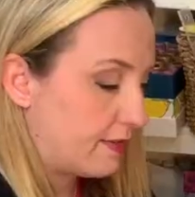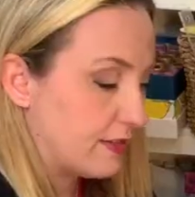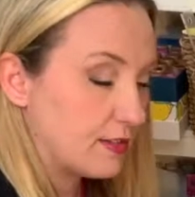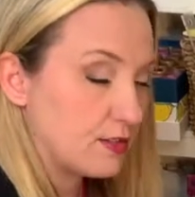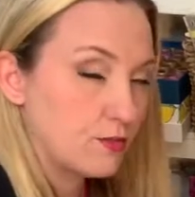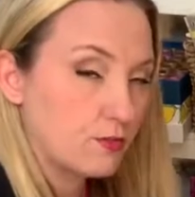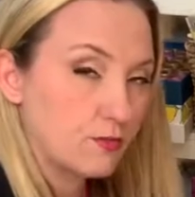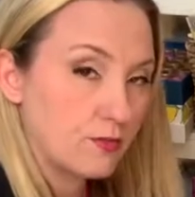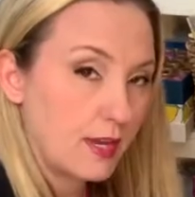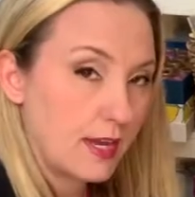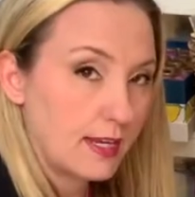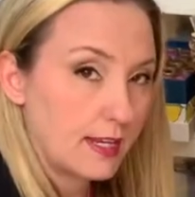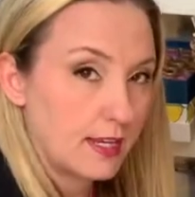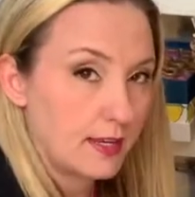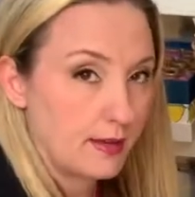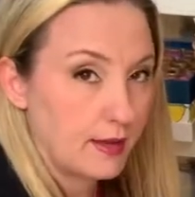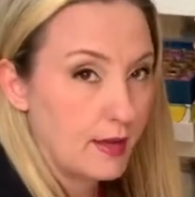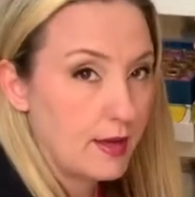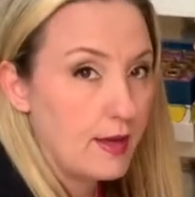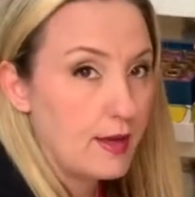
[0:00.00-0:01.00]
this
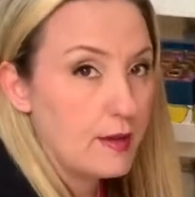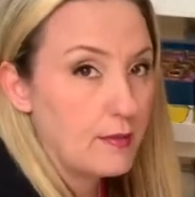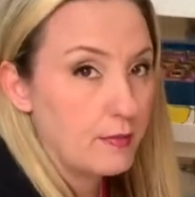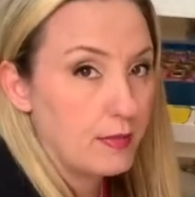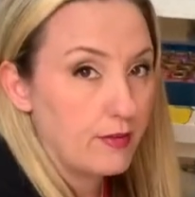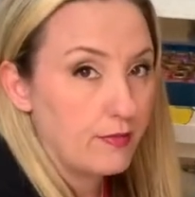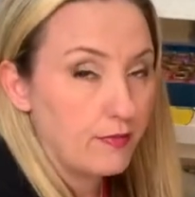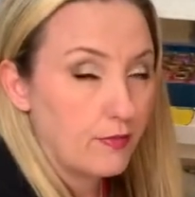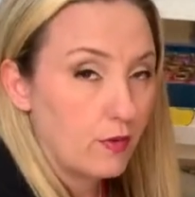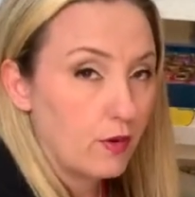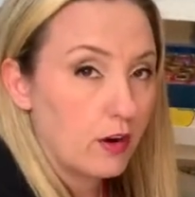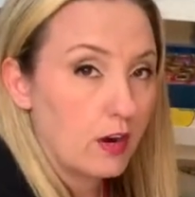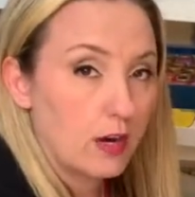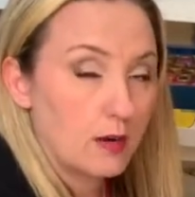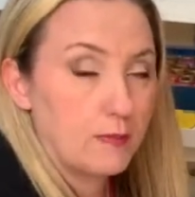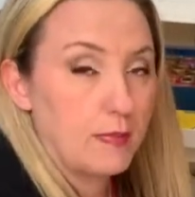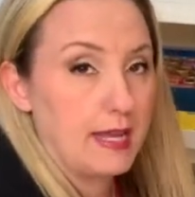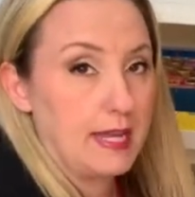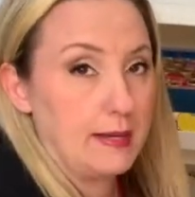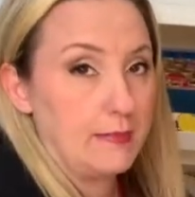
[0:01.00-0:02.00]
ready before our
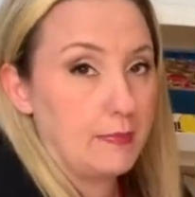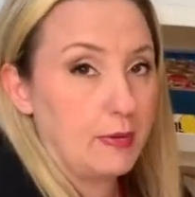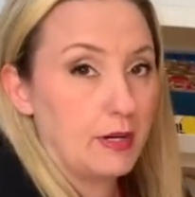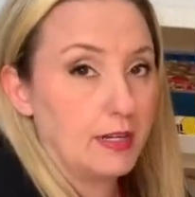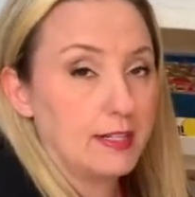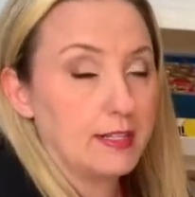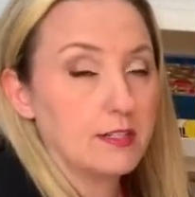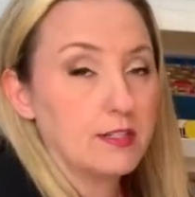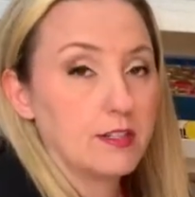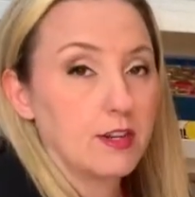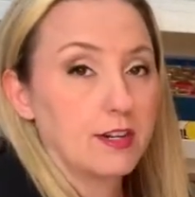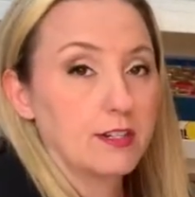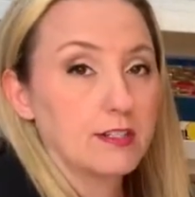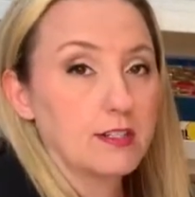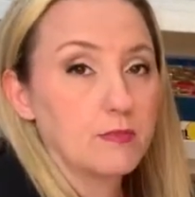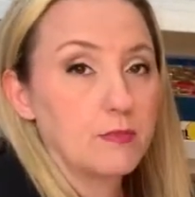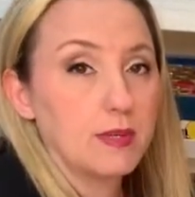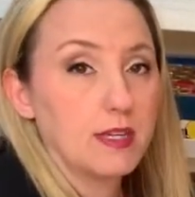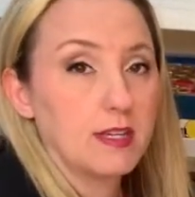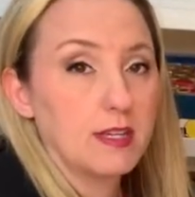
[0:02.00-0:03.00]
paint party
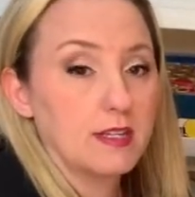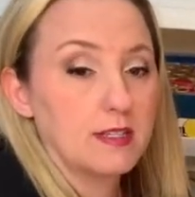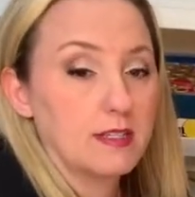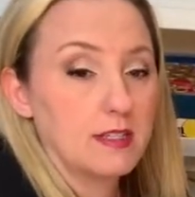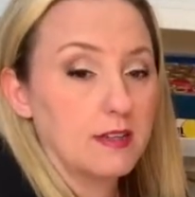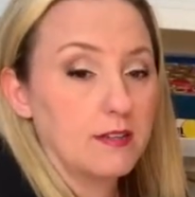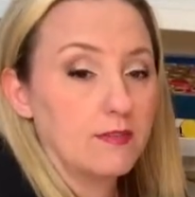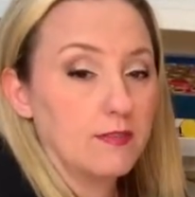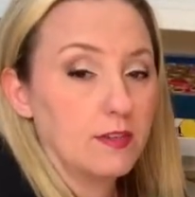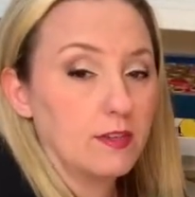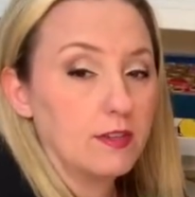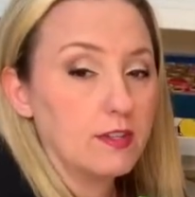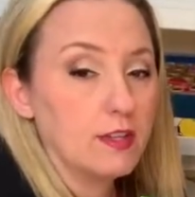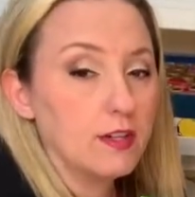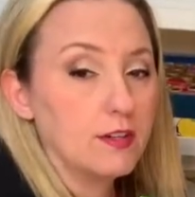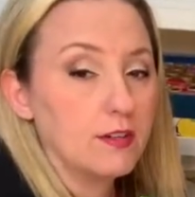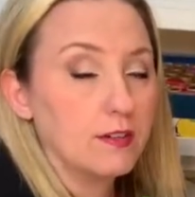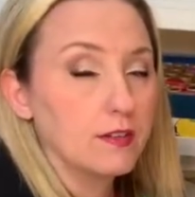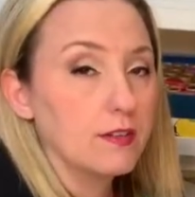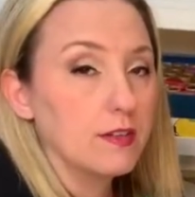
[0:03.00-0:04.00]
starts, because if you
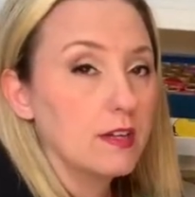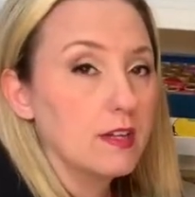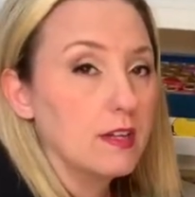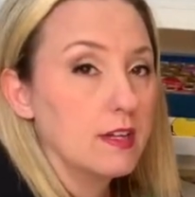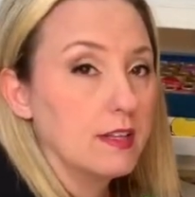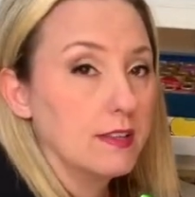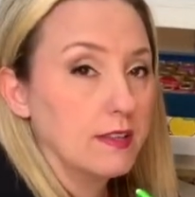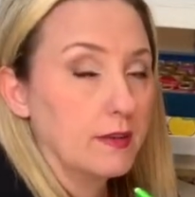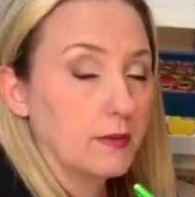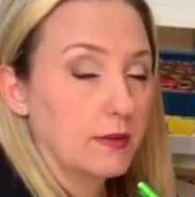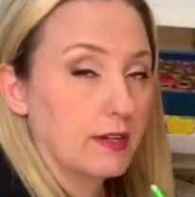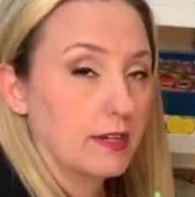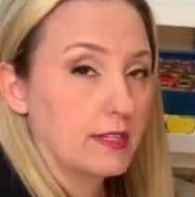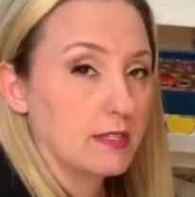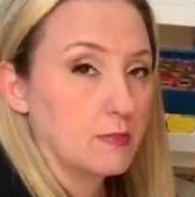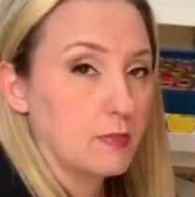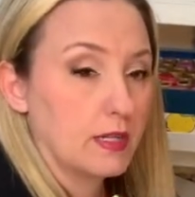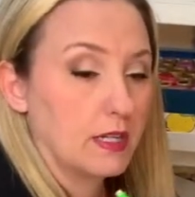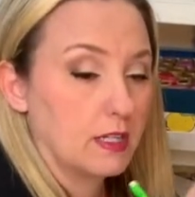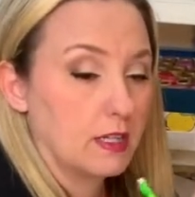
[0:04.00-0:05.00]
don't, then we're going to
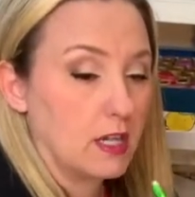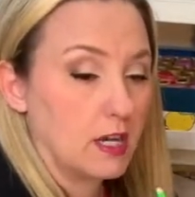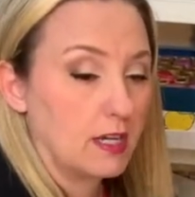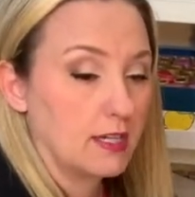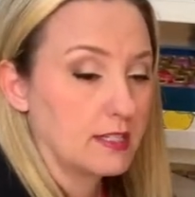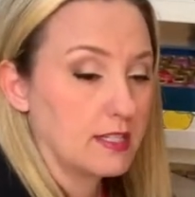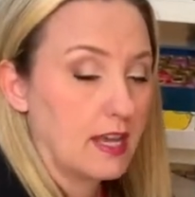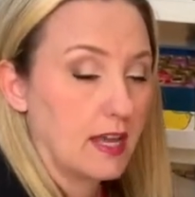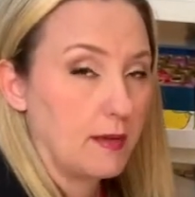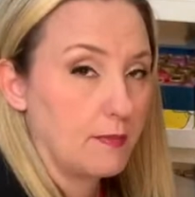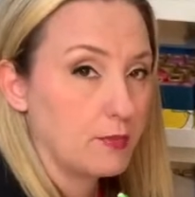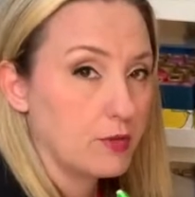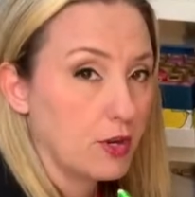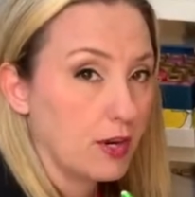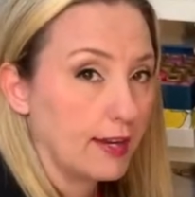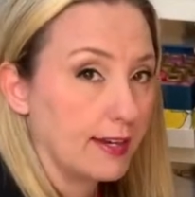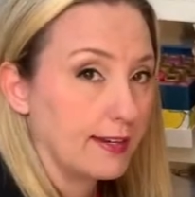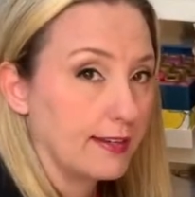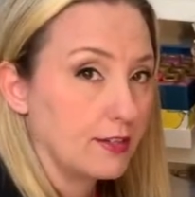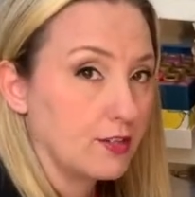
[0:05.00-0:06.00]
spend a lot of time
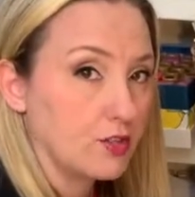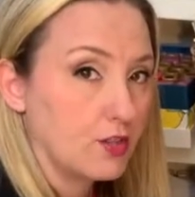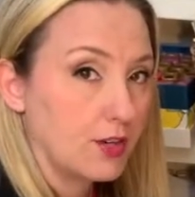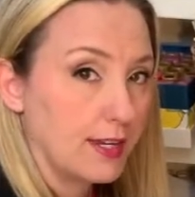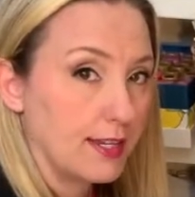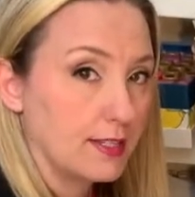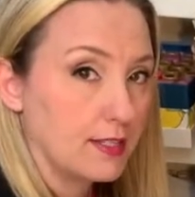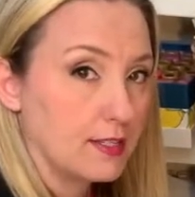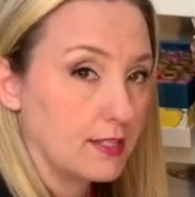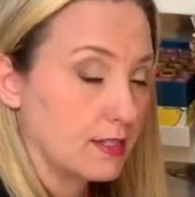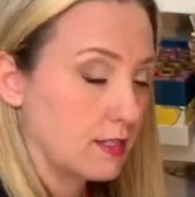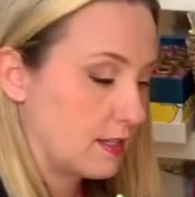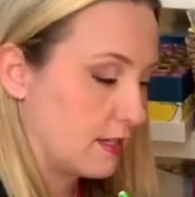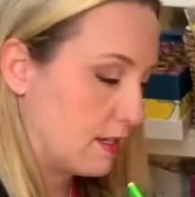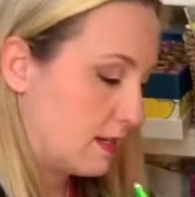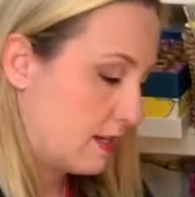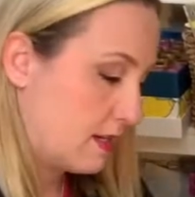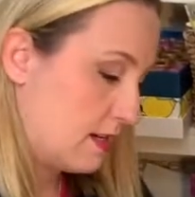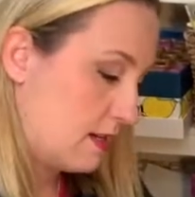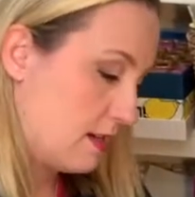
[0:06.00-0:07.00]
trying to trace
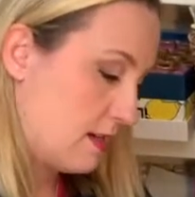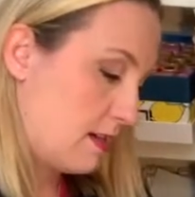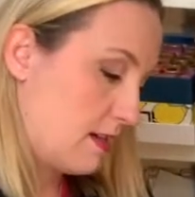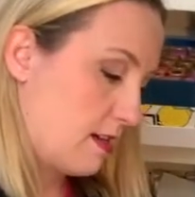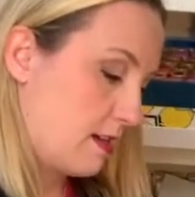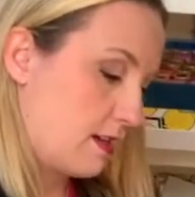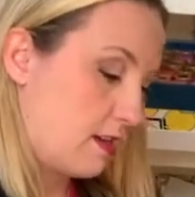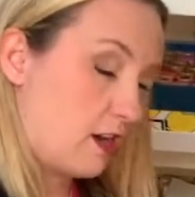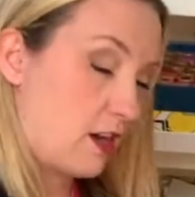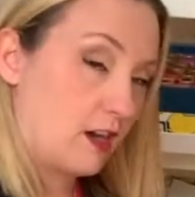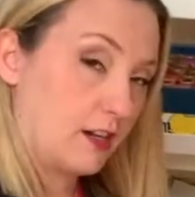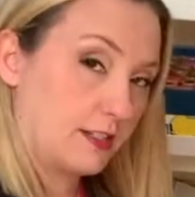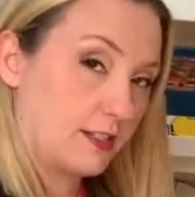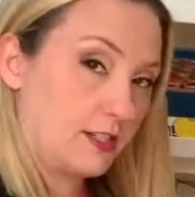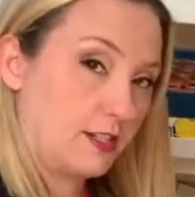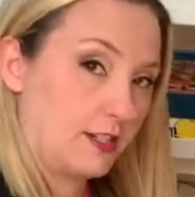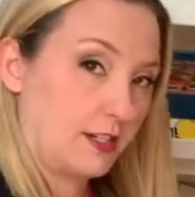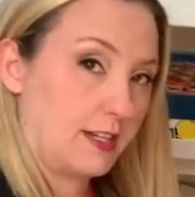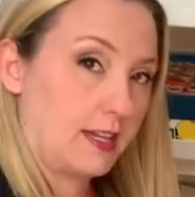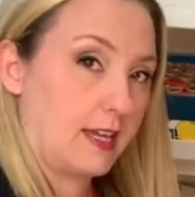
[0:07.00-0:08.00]
onto
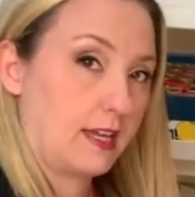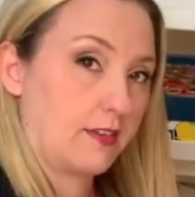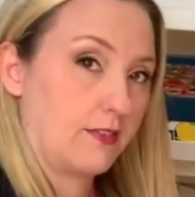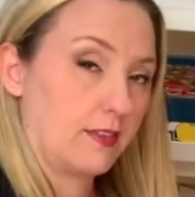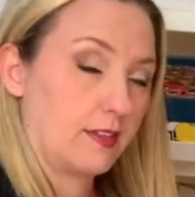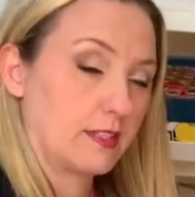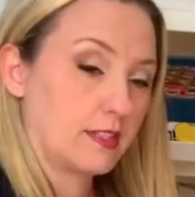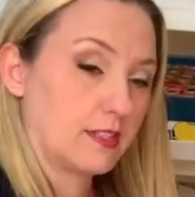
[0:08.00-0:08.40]
your canvas.